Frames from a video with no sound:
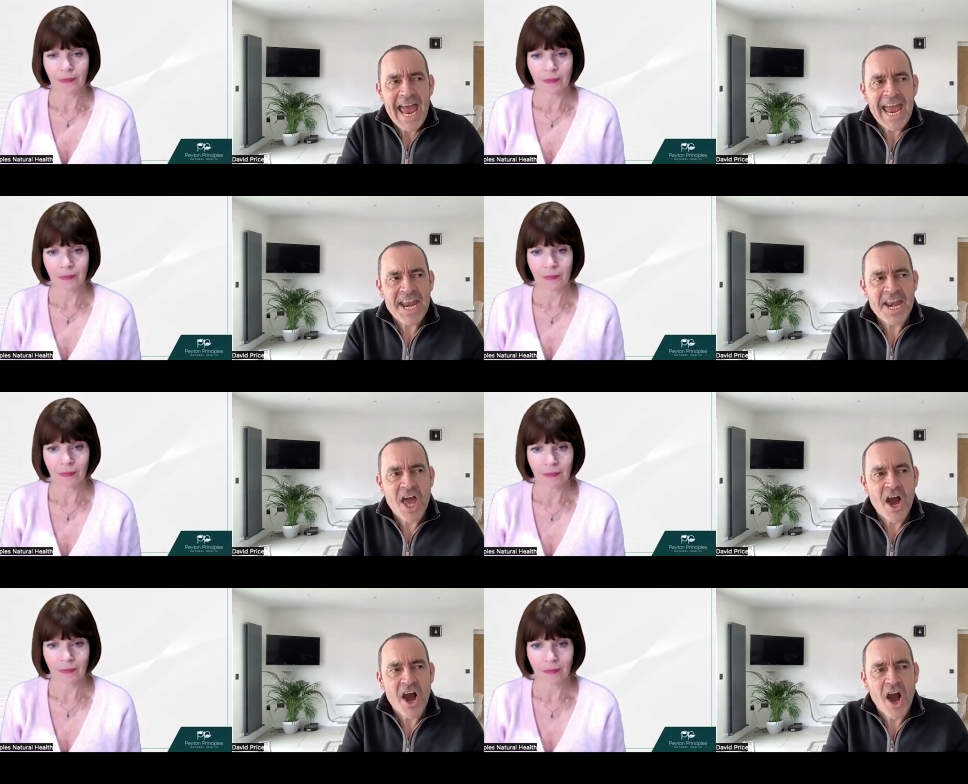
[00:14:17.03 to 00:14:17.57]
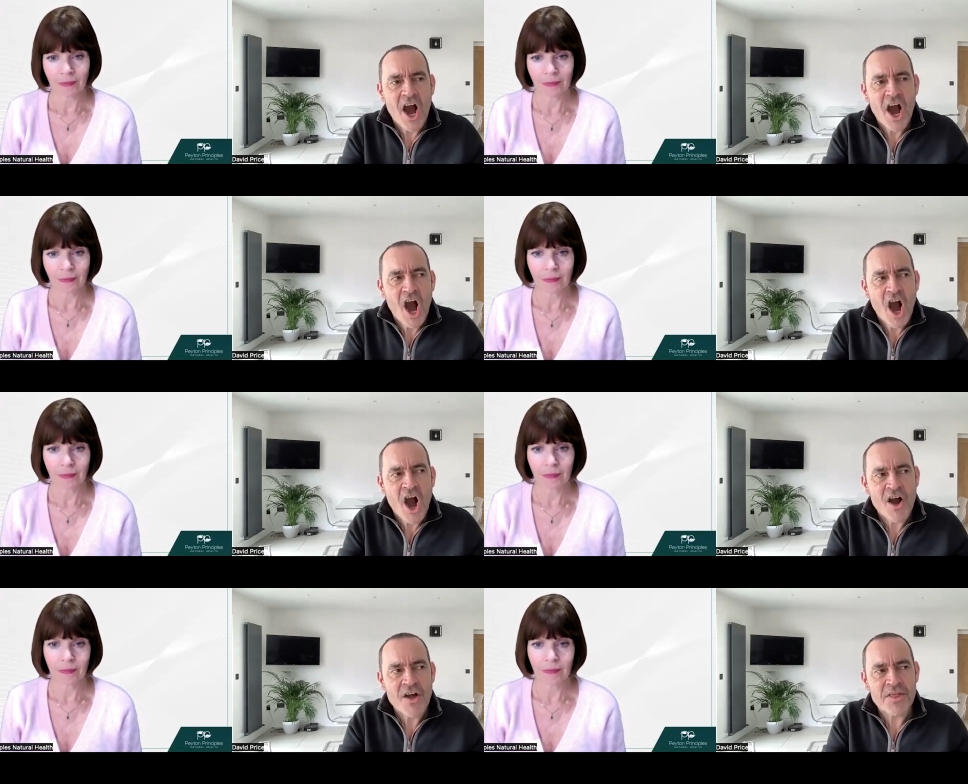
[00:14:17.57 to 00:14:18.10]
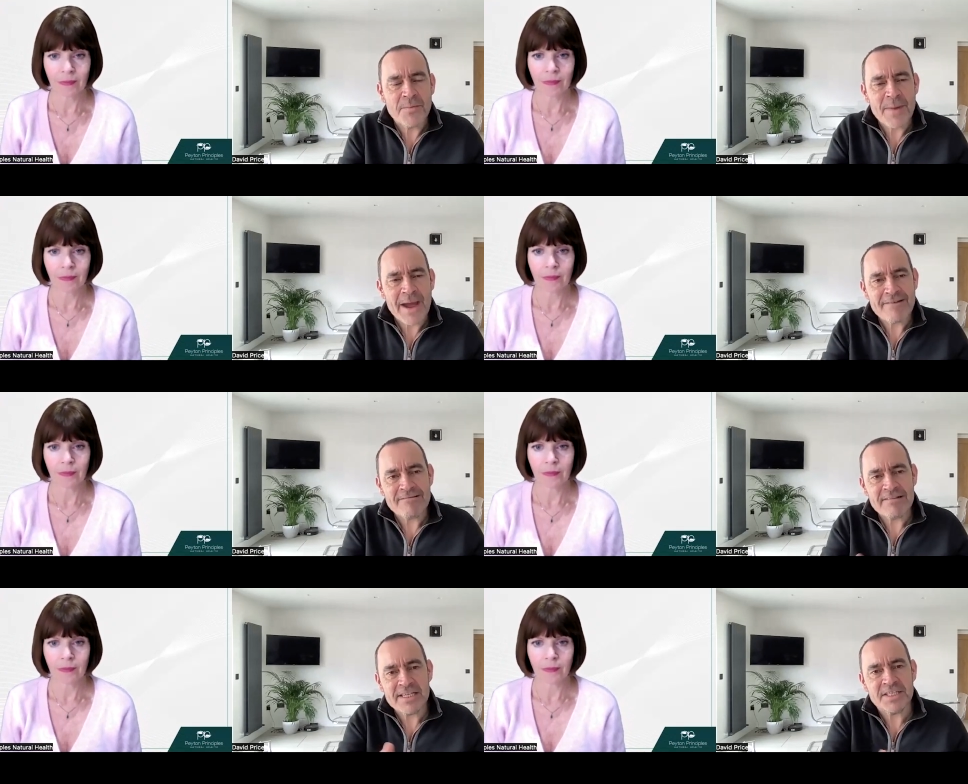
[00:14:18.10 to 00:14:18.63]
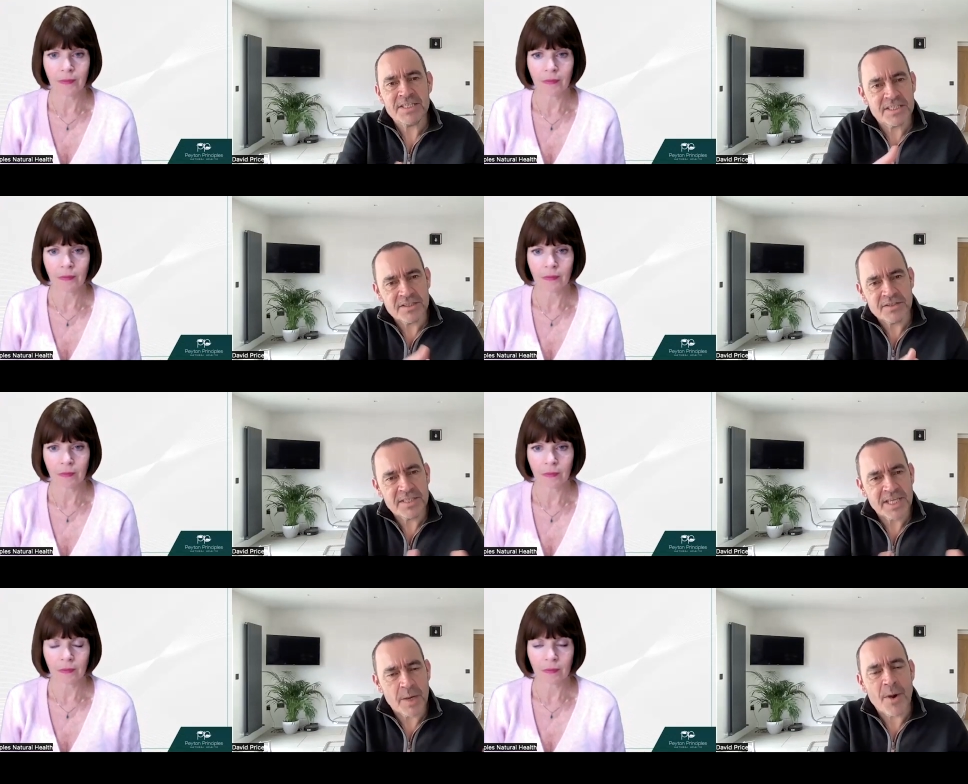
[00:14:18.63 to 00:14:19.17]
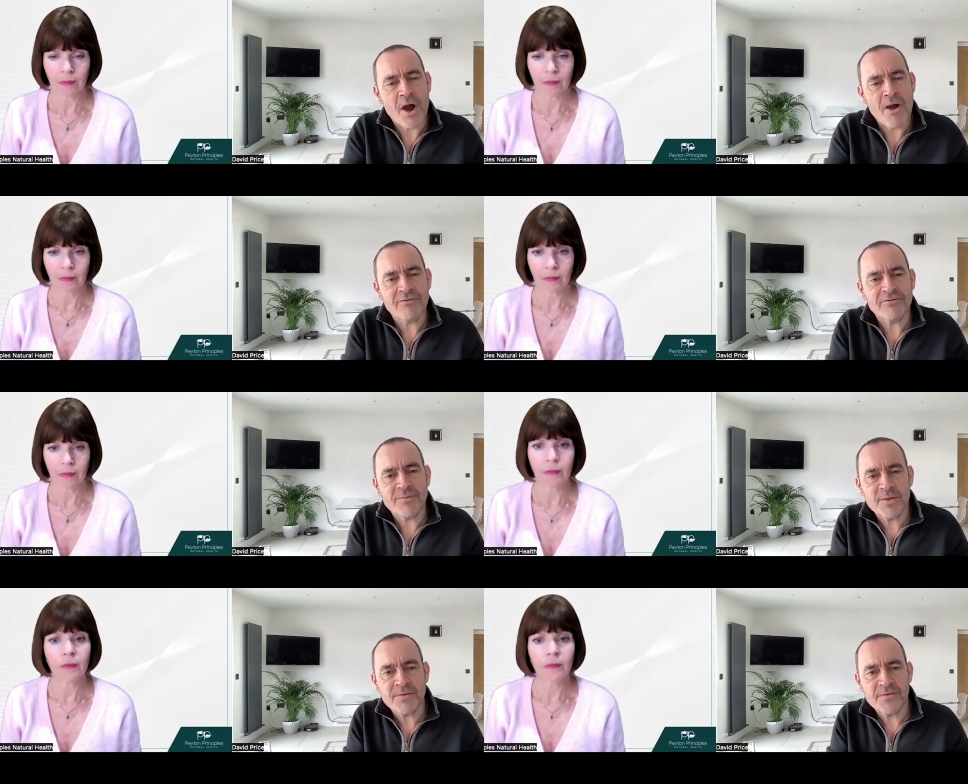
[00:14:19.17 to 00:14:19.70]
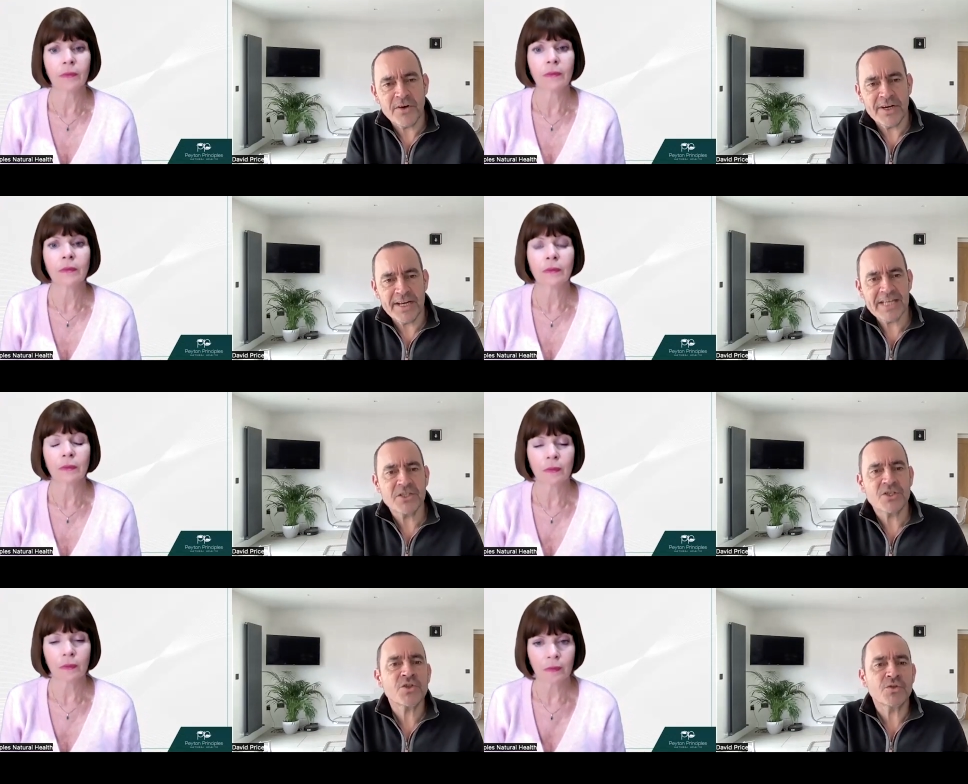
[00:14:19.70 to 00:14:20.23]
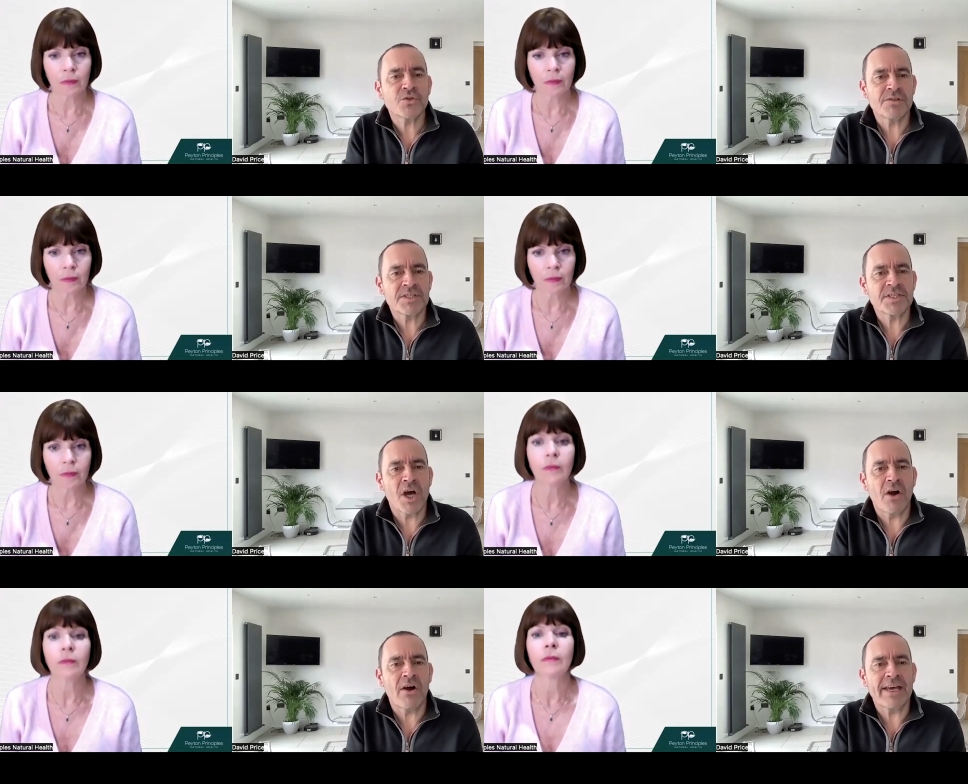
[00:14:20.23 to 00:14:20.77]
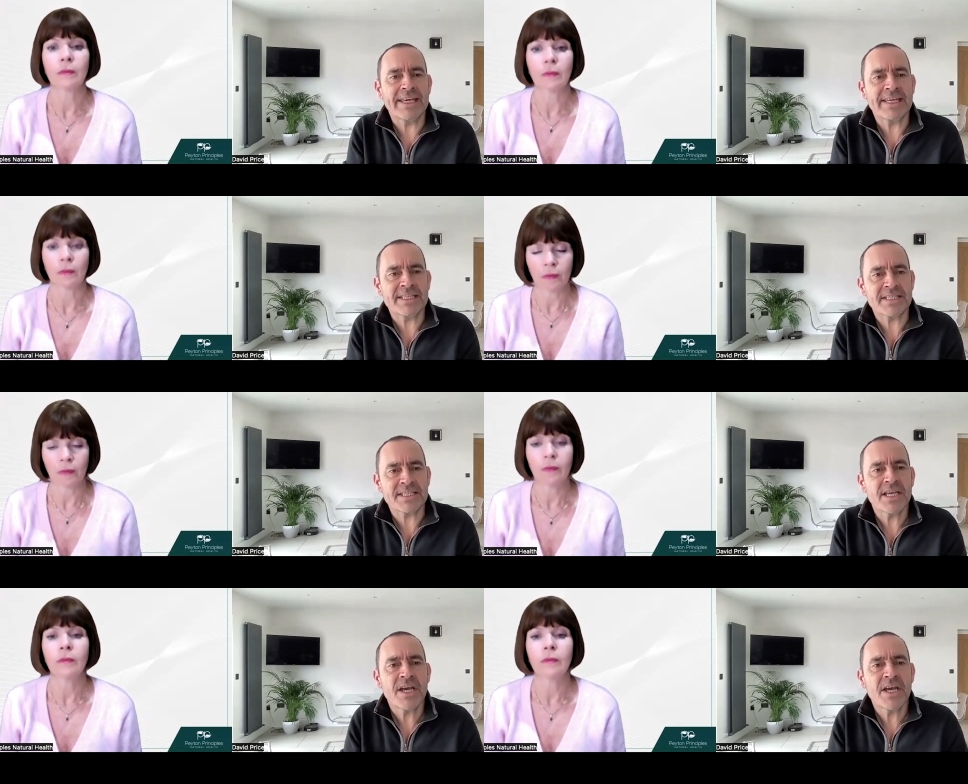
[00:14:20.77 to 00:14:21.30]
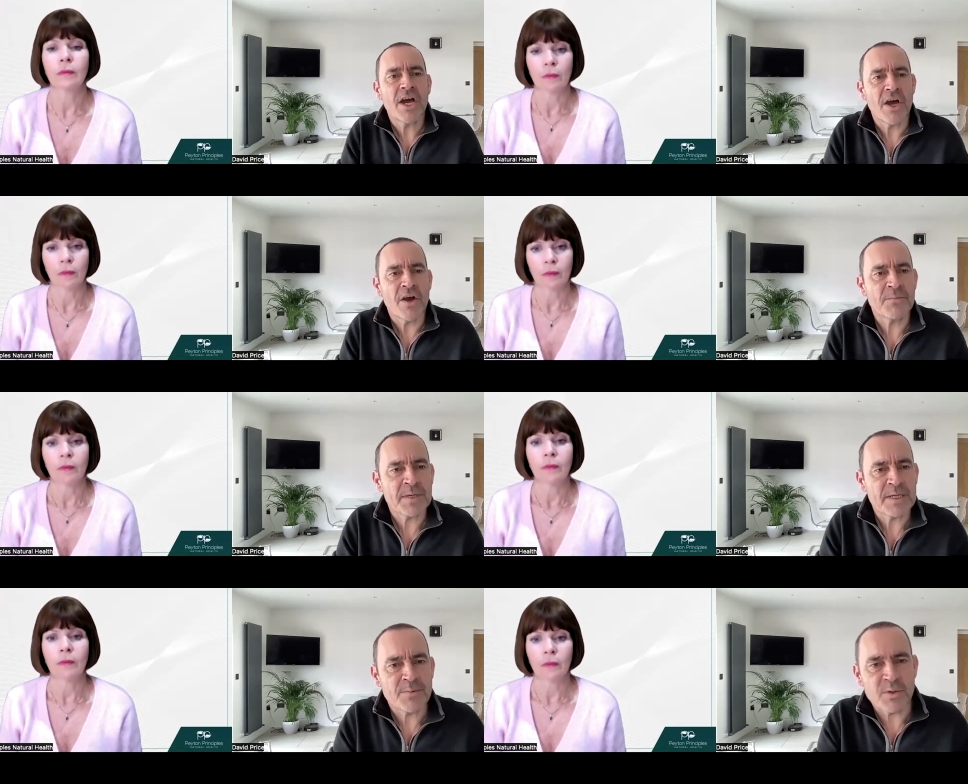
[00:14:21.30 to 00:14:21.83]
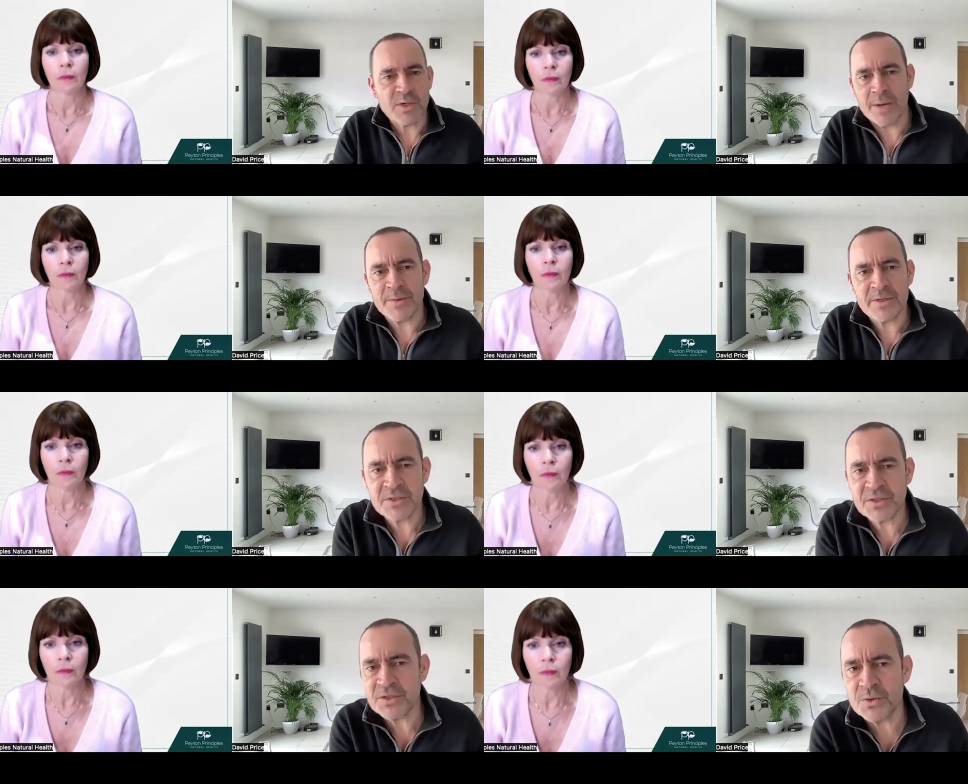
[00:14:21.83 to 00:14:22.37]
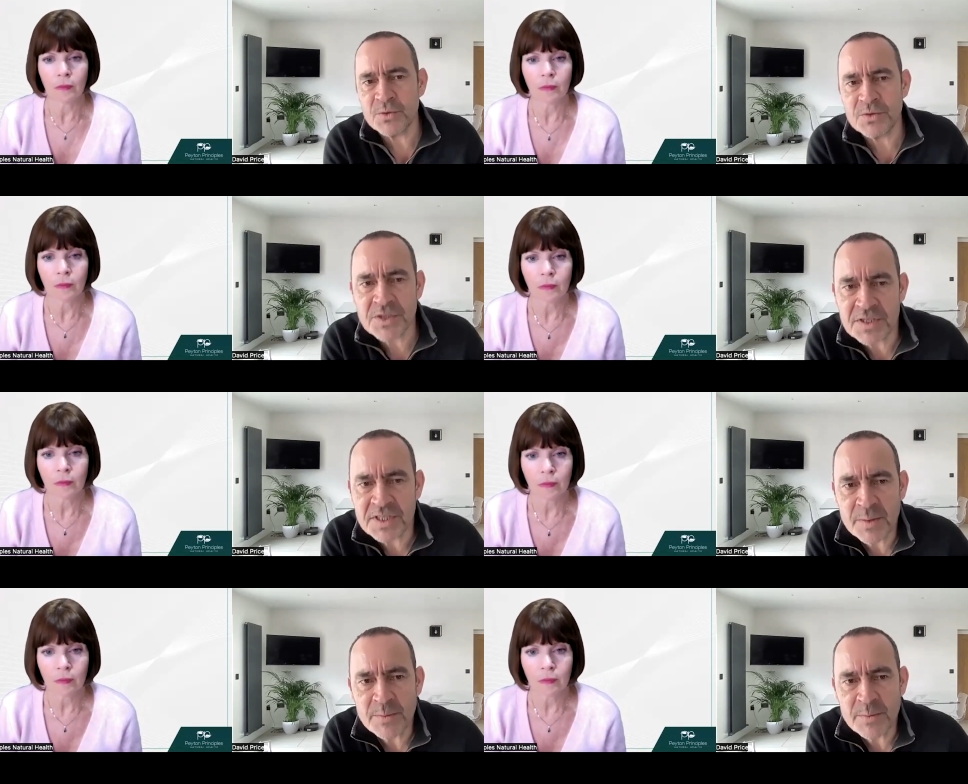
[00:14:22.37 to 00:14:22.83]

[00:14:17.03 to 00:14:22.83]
Speaker 1: and are the barriers you say apart from the financial side? of people coming to talk to